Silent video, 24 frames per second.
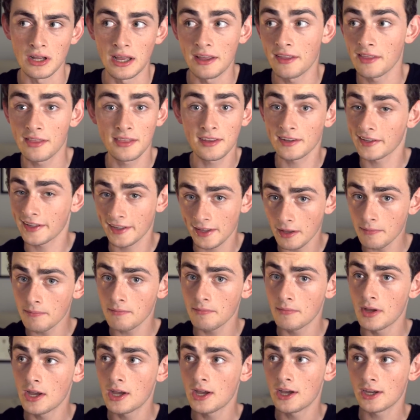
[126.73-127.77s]
I, there's
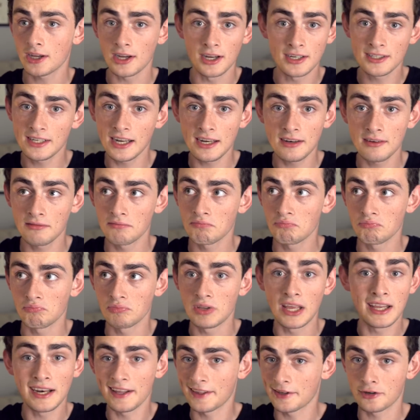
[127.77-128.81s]
some content
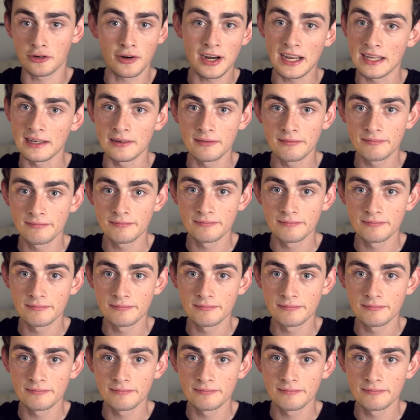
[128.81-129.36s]
that is great.